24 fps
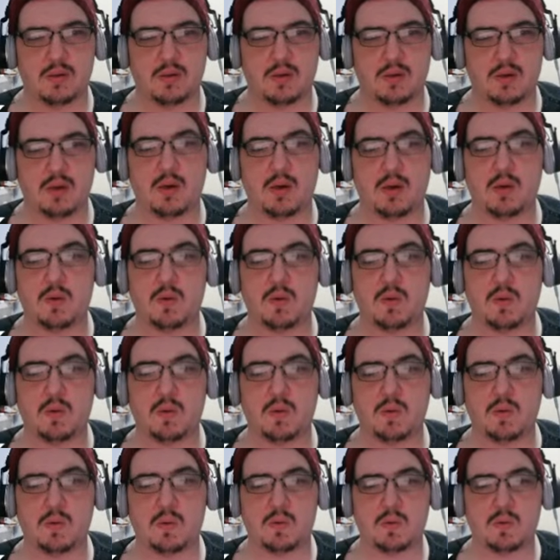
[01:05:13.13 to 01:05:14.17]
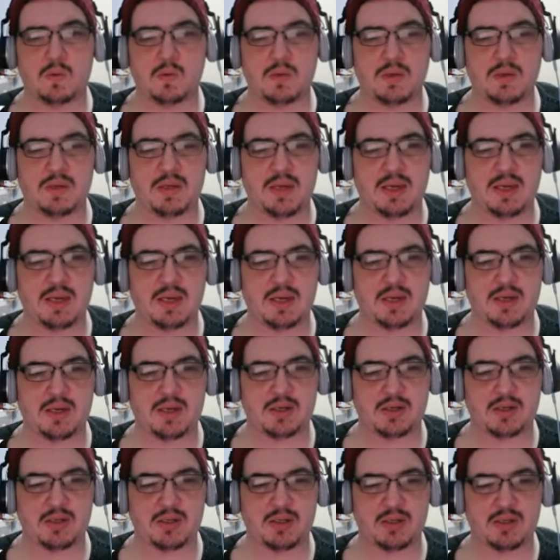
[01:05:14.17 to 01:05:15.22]
Oh, the day
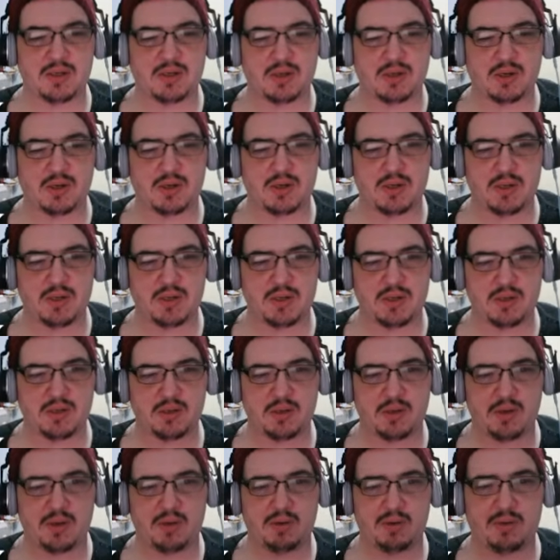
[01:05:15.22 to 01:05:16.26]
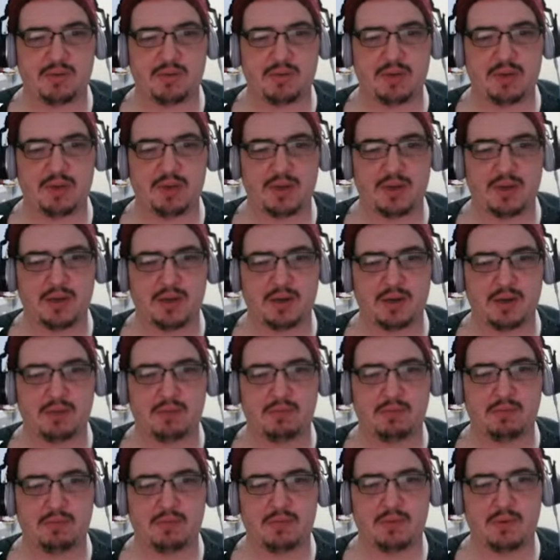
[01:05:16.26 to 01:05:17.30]
actually started, so now everything kind of...
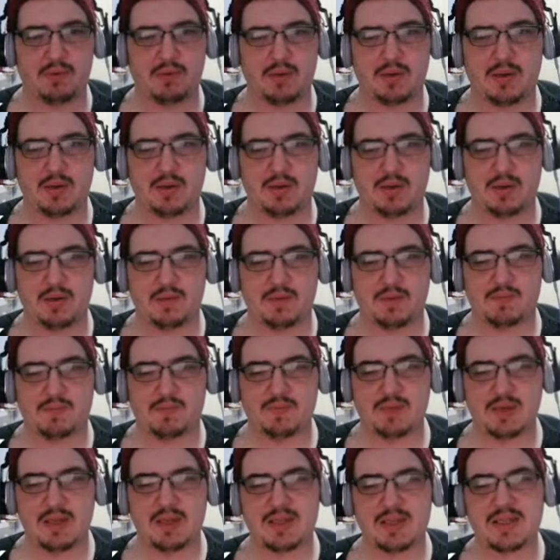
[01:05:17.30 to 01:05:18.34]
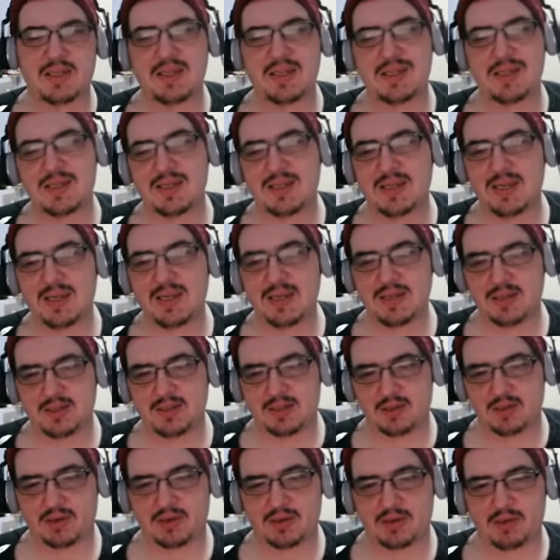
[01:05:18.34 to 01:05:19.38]
It's like the day
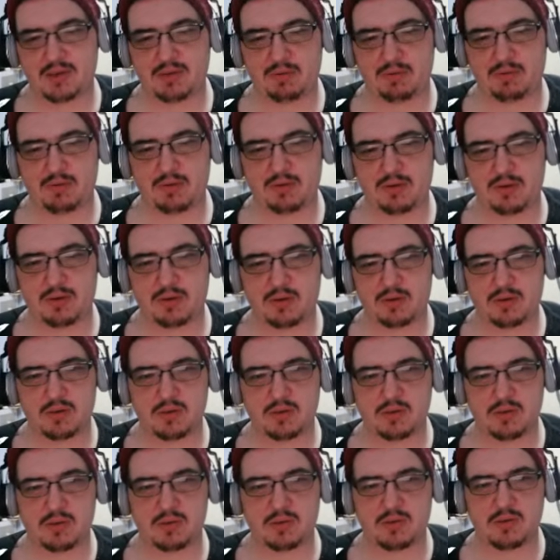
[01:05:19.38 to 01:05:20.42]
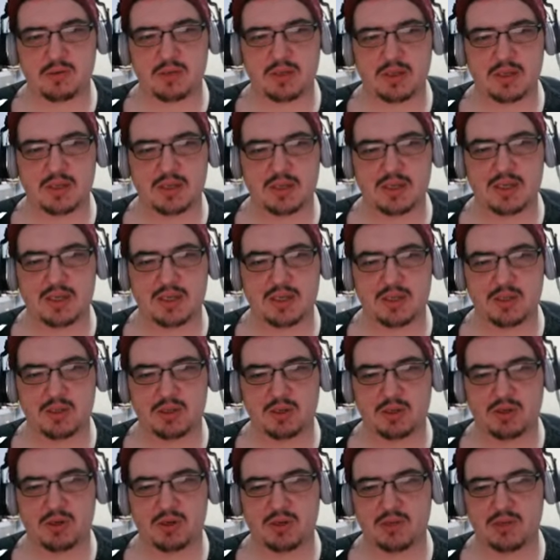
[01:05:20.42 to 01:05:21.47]
started over, or like the day
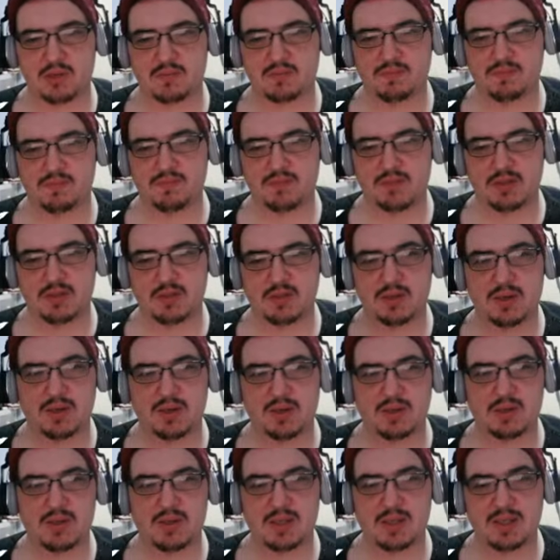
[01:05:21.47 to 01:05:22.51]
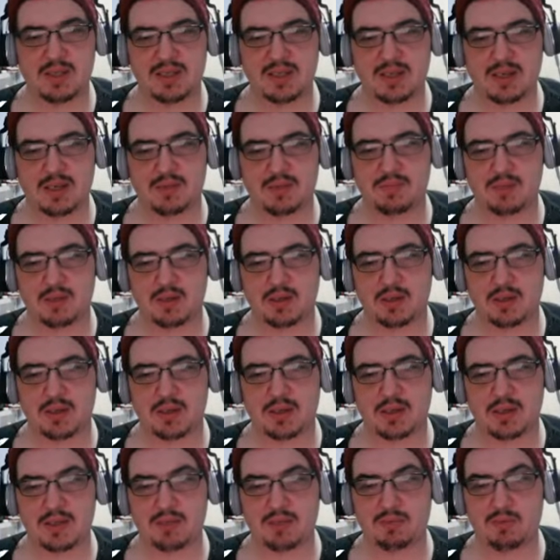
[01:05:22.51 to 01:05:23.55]
started. So now you see the time the clock
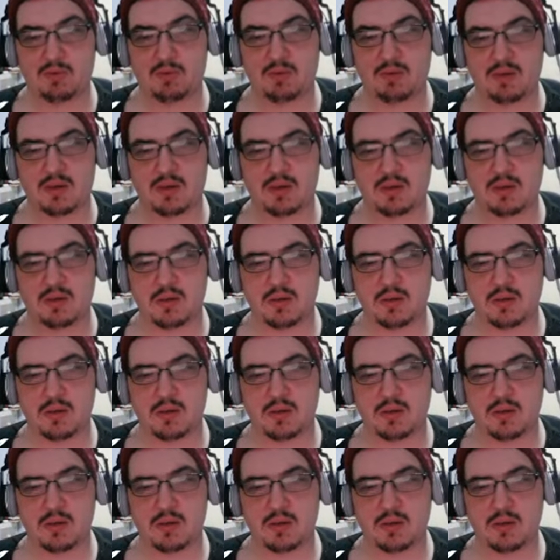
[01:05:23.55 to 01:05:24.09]
is moving.